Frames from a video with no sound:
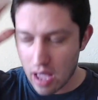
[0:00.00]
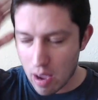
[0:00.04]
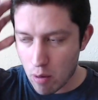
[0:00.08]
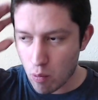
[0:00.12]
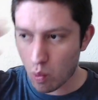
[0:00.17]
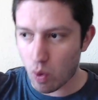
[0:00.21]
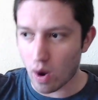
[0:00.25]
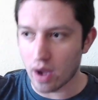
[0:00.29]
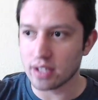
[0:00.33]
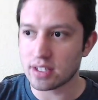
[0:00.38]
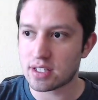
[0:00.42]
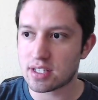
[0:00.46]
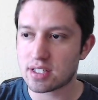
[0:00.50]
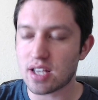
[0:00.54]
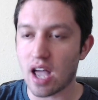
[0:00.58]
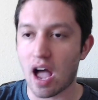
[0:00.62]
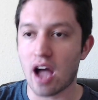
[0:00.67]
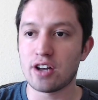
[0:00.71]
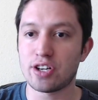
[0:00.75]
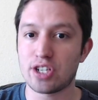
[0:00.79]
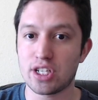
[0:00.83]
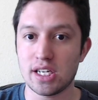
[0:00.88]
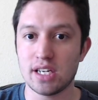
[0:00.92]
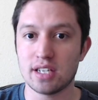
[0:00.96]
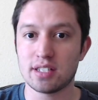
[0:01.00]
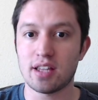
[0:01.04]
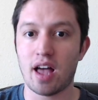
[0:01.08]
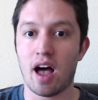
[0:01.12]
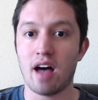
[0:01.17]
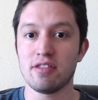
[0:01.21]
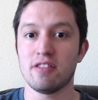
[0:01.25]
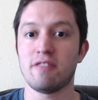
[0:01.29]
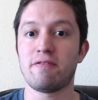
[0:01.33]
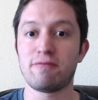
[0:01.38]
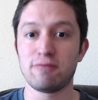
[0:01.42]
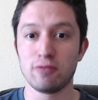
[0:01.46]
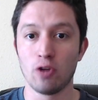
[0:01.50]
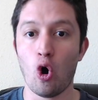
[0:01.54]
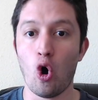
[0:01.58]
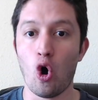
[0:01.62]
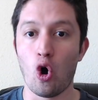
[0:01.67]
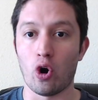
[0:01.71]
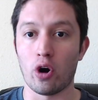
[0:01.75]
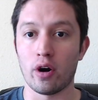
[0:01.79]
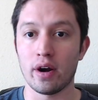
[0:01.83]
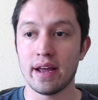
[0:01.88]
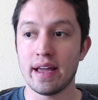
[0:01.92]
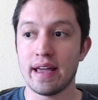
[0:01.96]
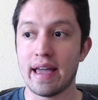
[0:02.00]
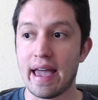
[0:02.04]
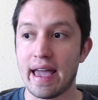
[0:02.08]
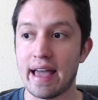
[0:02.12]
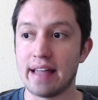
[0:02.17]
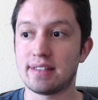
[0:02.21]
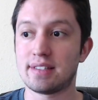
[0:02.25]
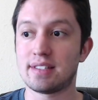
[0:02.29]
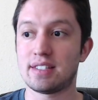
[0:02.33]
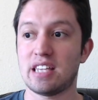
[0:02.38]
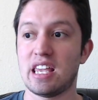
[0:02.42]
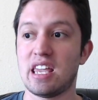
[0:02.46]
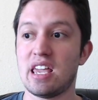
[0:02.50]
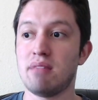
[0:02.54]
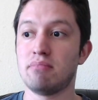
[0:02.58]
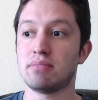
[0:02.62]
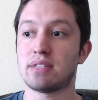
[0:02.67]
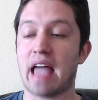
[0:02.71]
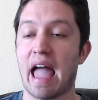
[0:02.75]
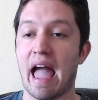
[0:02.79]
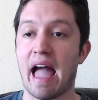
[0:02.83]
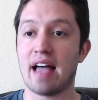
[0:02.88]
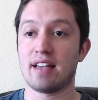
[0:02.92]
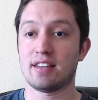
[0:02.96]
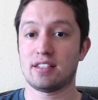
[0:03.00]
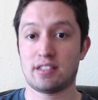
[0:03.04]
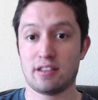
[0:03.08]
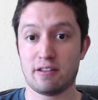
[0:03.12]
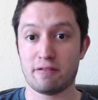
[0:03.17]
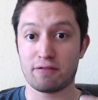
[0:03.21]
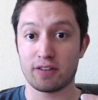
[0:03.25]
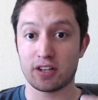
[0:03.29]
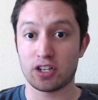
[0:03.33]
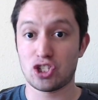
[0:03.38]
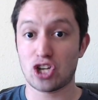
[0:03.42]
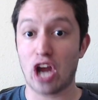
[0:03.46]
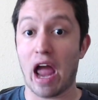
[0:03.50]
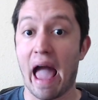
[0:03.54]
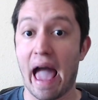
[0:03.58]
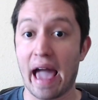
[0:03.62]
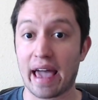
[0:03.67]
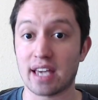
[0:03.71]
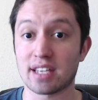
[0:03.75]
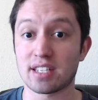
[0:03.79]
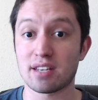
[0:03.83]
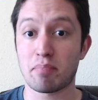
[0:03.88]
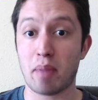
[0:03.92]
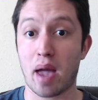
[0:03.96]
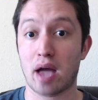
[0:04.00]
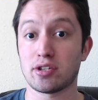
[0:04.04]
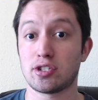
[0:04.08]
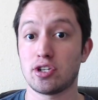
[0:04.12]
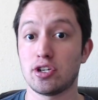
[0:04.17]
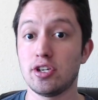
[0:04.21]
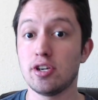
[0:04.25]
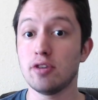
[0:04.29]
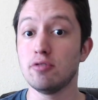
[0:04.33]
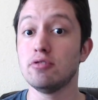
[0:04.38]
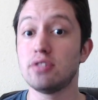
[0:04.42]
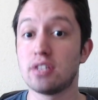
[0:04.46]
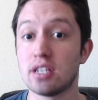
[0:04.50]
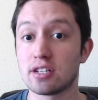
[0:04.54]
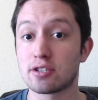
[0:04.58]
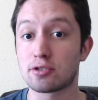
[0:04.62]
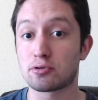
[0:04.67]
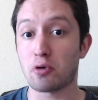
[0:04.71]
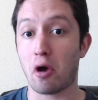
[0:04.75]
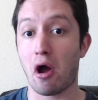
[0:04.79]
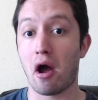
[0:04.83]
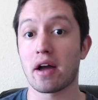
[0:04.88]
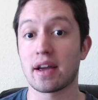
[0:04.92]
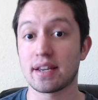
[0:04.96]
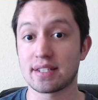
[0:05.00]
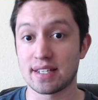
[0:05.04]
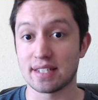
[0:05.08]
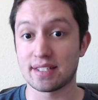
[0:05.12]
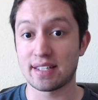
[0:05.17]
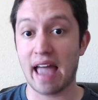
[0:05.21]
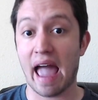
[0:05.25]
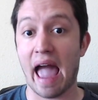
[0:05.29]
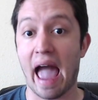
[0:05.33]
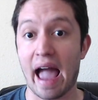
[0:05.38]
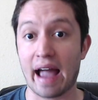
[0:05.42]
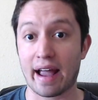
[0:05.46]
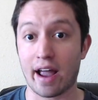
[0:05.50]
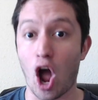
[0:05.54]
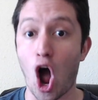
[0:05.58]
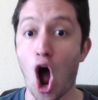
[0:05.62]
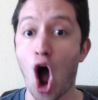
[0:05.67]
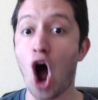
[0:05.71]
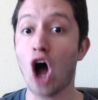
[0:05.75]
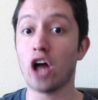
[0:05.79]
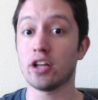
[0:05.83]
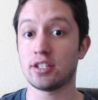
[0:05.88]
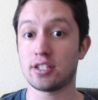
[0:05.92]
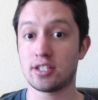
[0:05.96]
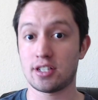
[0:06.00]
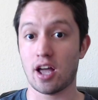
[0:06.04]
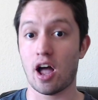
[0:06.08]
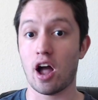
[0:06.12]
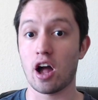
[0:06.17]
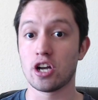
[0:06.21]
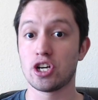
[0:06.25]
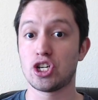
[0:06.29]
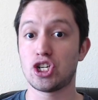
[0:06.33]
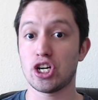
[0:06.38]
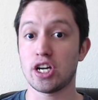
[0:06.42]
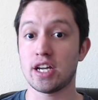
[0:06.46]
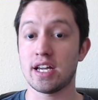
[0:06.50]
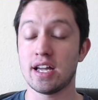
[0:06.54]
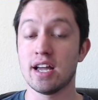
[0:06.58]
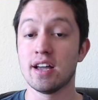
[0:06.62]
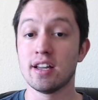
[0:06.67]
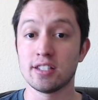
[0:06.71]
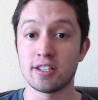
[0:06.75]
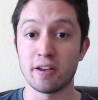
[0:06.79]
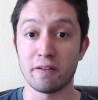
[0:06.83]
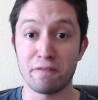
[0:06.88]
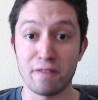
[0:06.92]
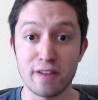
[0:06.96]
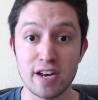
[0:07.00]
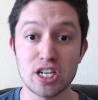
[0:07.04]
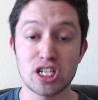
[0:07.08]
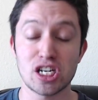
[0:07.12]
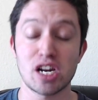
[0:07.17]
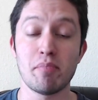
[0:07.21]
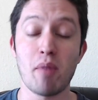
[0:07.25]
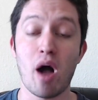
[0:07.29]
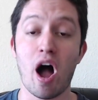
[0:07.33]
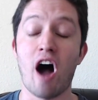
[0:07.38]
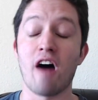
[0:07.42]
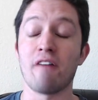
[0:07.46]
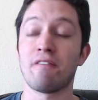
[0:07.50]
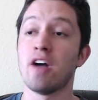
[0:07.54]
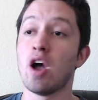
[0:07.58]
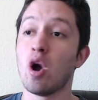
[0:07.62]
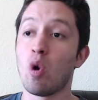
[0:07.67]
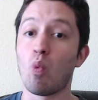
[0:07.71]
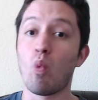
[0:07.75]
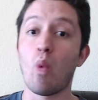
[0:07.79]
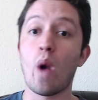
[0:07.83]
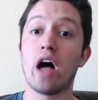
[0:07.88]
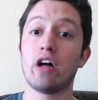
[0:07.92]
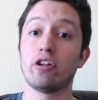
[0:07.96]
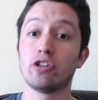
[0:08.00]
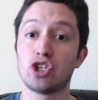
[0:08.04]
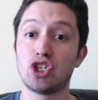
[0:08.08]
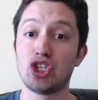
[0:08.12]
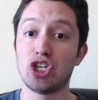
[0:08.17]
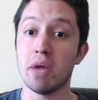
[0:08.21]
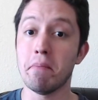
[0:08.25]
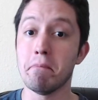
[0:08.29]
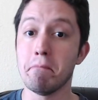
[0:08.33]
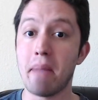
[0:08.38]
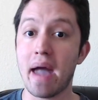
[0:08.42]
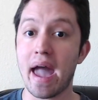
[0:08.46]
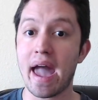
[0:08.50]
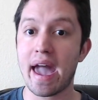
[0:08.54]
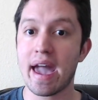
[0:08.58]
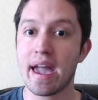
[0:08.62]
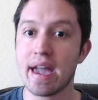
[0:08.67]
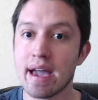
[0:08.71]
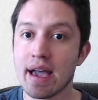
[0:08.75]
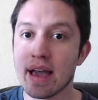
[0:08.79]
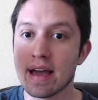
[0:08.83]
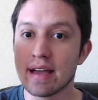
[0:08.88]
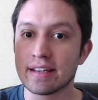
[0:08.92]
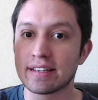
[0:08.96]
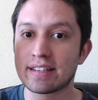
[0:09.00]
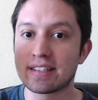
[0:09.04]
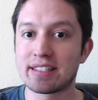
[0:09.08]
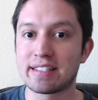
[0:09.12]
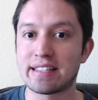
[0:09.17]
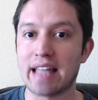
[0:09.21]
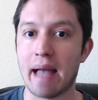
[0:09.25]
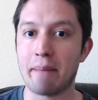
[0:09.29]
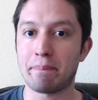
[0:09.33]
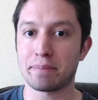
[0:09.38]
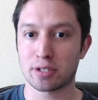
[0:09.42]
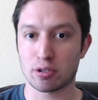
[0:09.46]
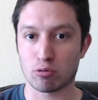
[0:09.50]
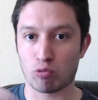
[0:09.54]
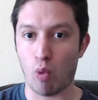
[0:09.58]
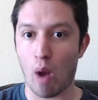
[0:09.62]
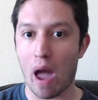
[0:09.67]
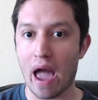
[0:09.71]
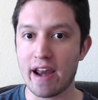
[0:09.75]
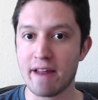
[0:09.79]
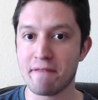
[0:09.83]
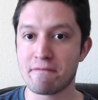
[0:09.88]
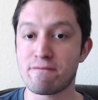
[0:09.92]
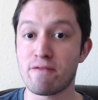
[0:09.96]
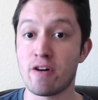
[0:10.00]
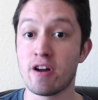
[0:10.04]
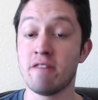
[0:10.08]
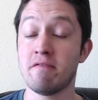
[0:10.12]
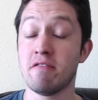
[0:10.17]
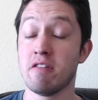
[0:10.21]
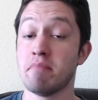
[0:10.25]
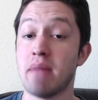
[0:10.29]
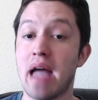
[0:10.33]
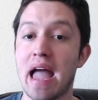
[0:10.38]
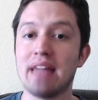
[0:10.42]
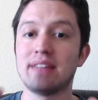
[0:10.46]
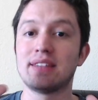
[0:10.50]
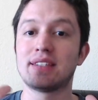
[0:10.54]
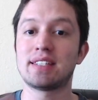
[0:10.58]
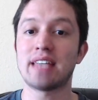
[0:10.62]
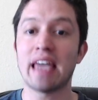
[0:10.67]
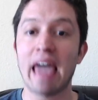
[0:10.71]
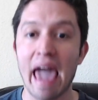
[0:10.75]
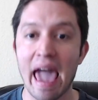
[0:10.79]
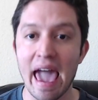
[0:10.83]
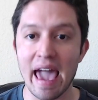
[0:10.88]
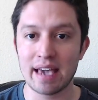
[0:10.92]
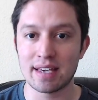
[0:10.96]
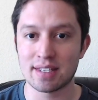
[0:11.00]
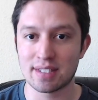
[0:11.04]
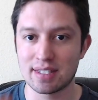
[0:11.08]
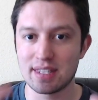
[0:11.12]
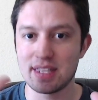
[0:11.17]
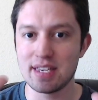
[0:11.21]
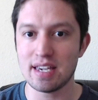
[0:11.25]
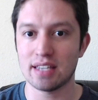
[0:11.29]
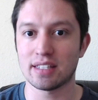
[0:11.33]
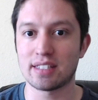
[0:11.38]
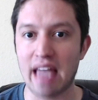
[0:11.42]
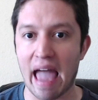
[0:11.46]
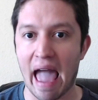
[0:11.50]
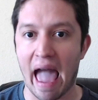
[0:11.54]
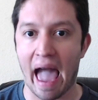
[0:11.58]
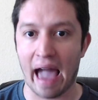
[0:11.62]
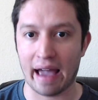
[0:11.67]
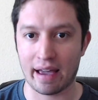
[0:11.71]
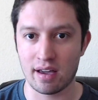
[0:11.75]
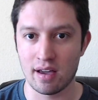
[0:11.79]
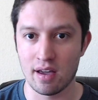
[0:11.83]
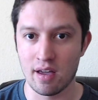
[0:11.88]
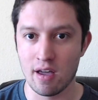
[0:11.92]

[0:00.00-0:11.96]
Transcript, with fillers: once Sanji is on the floor, it seems as if Jack is about to use his strongest attack on Sanji to finish him off. Well, Jinbei steps right in front of him and takes the attack,